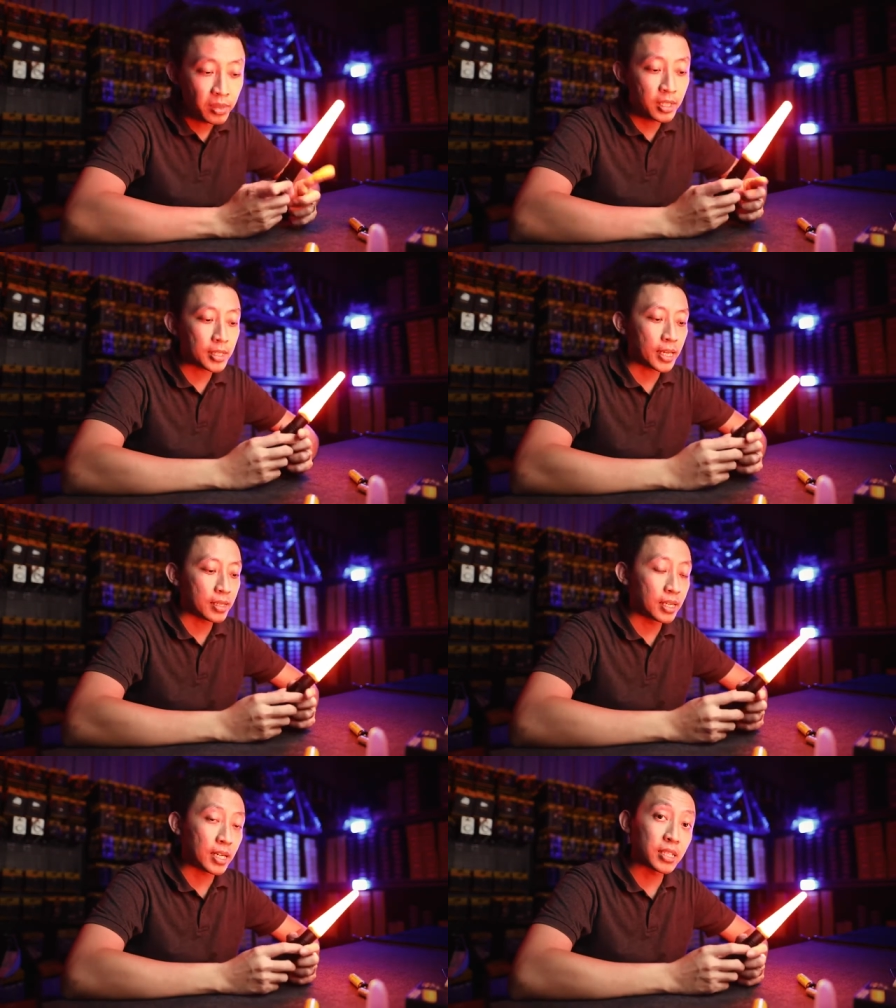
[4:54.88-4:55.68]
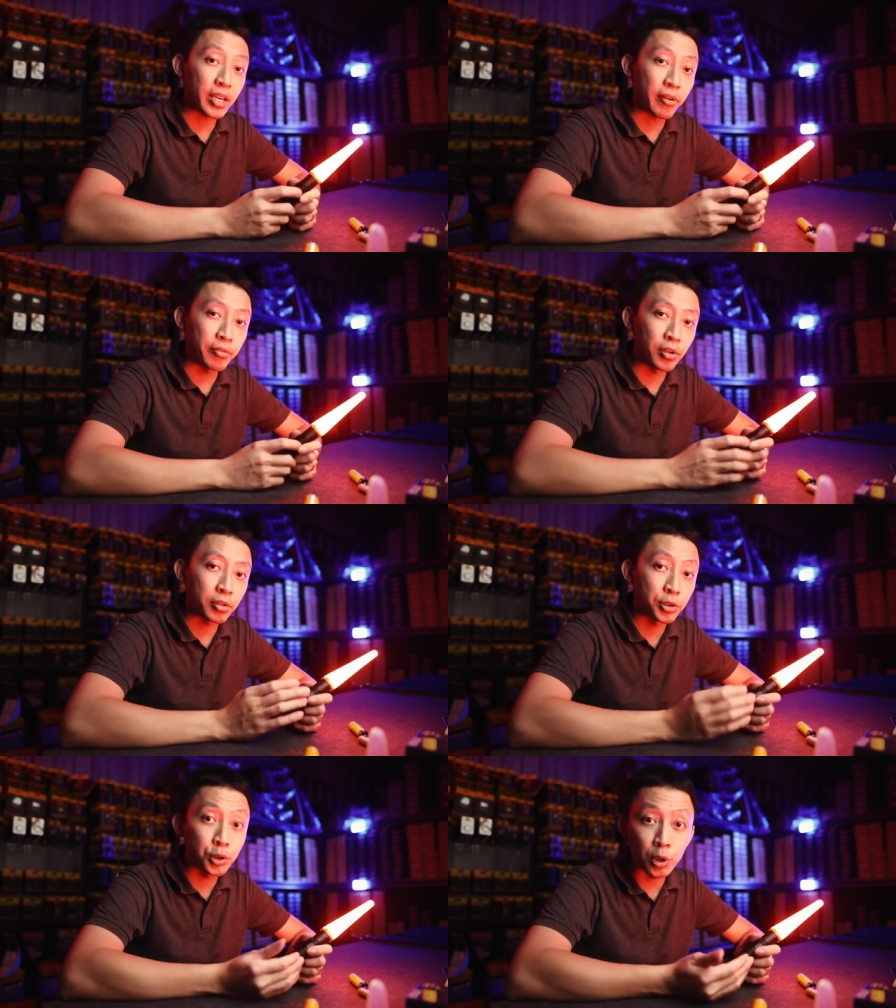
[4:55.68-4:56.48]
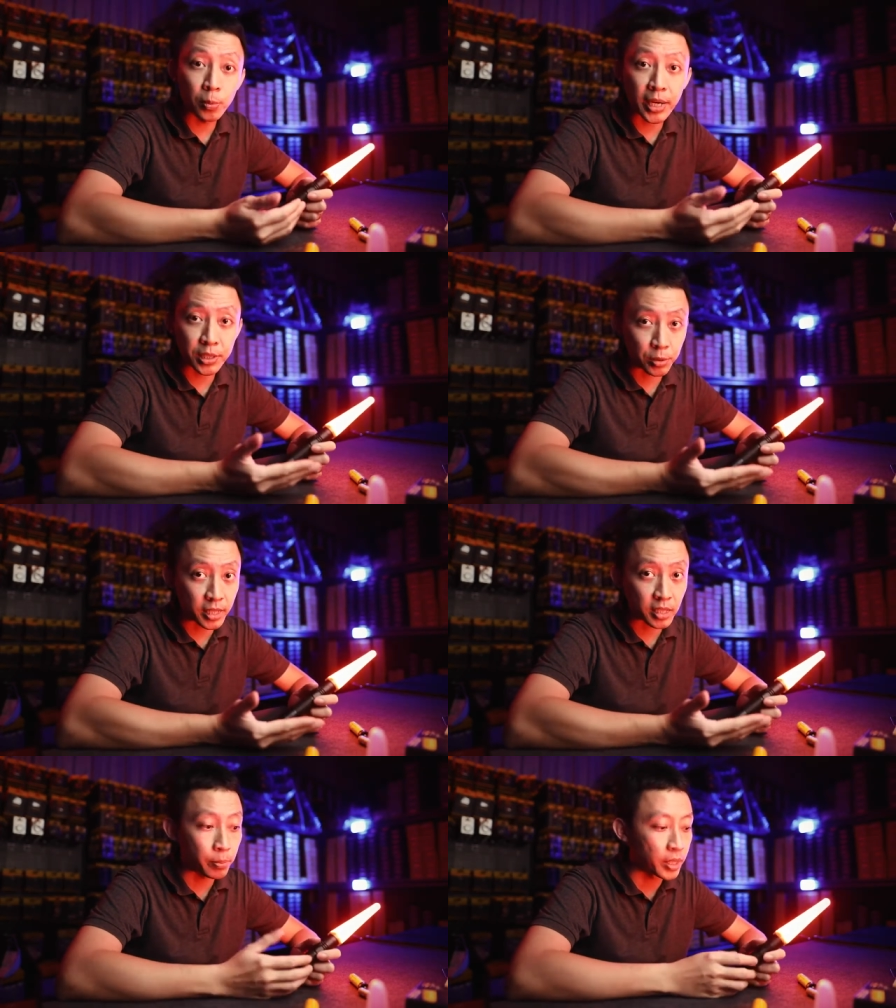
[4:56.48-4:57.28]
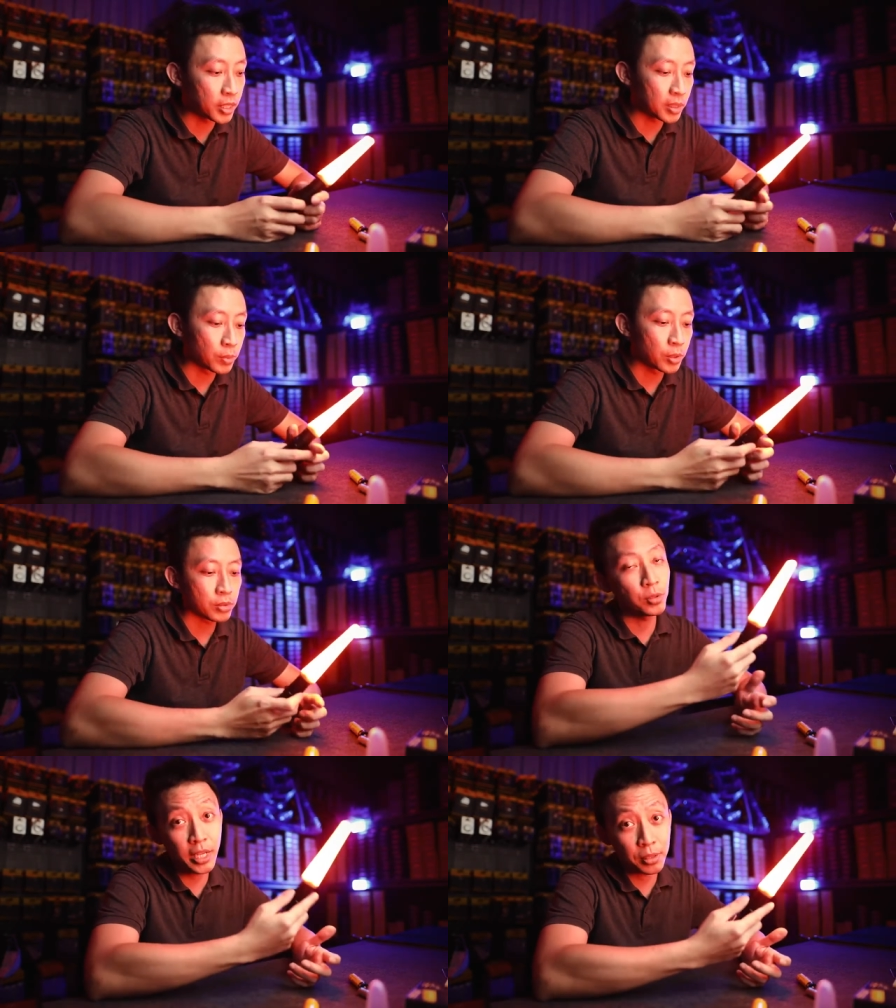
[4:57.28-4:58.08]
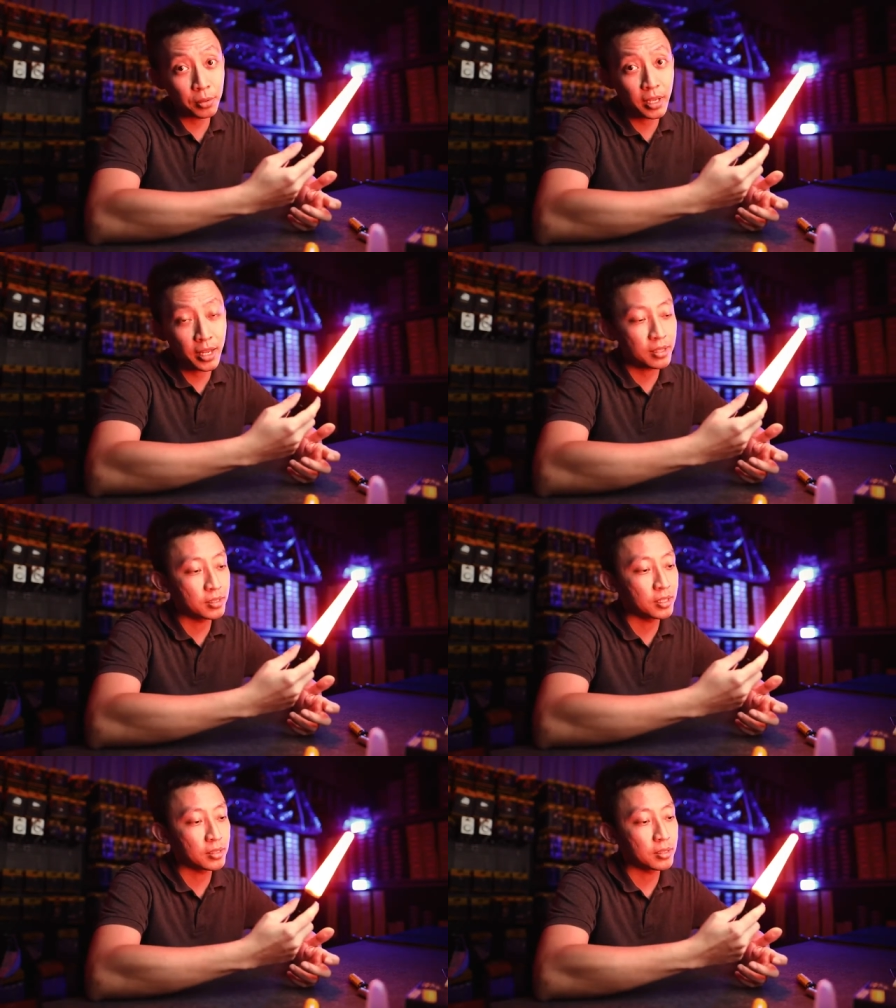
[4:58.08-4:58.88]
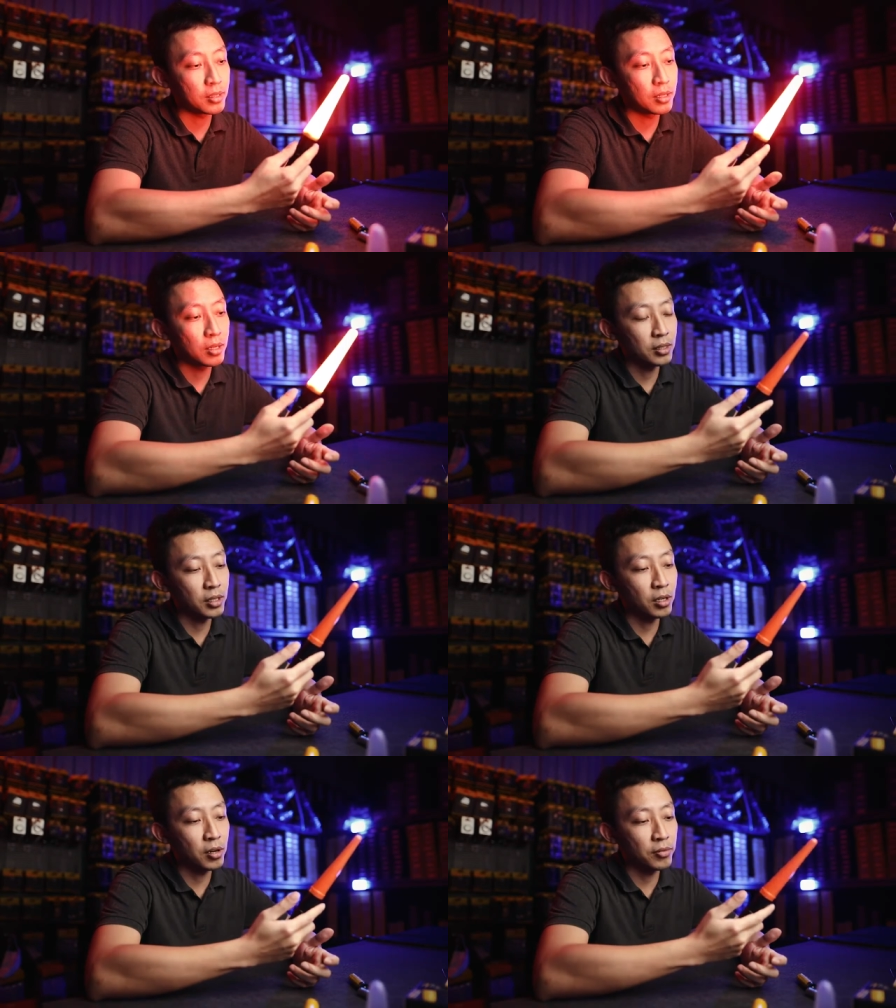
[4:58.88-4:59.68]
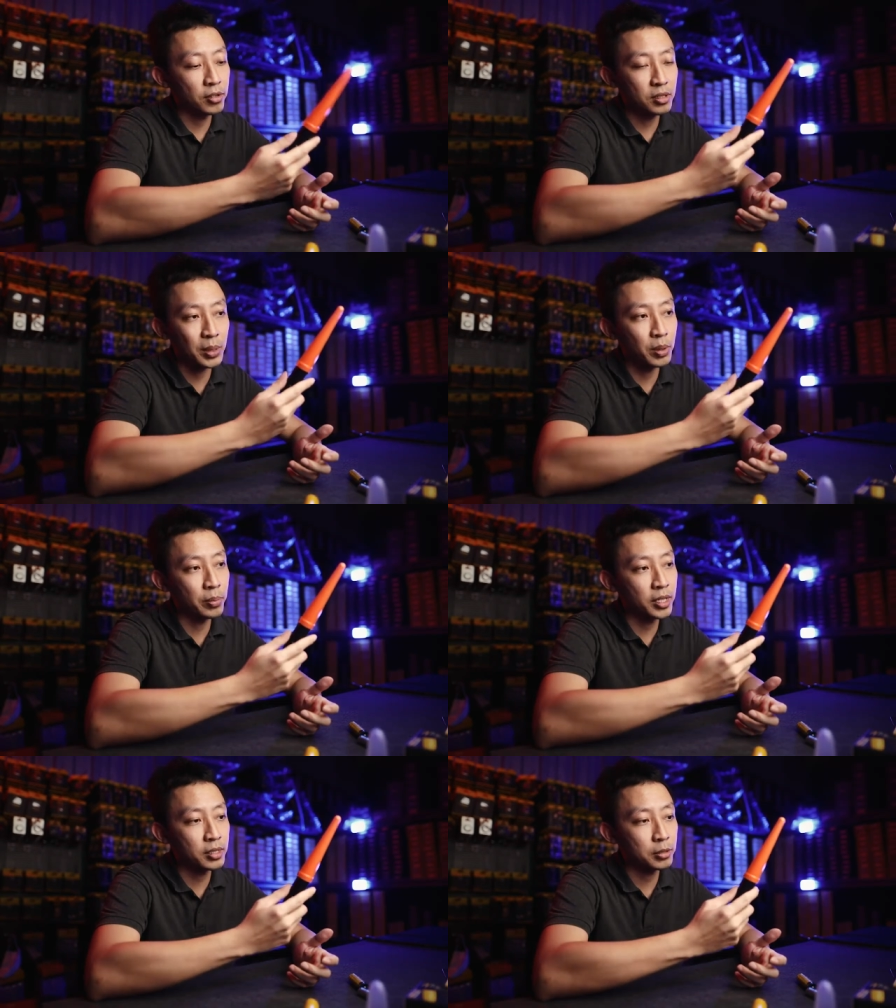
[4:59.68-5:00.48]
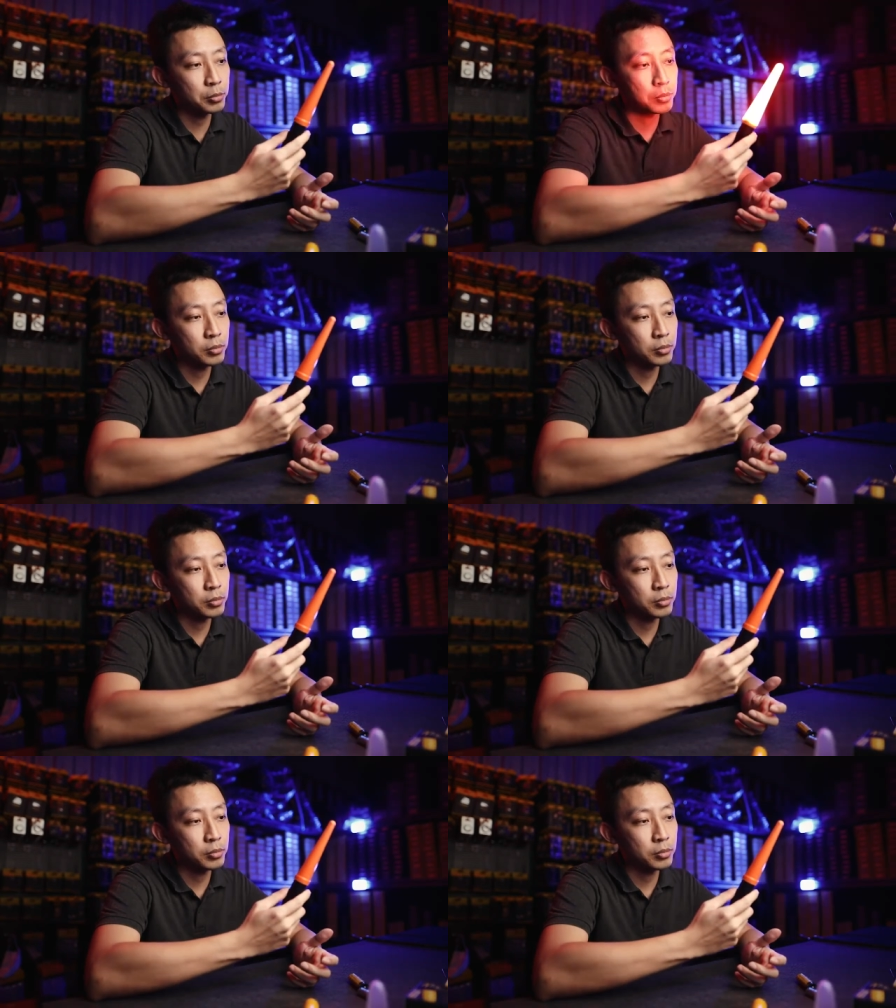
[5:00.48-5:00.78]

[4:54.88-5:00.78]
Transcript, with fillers: this light does have your strobe, SOS and beacon mode. To get to that, just turn it off first, double press,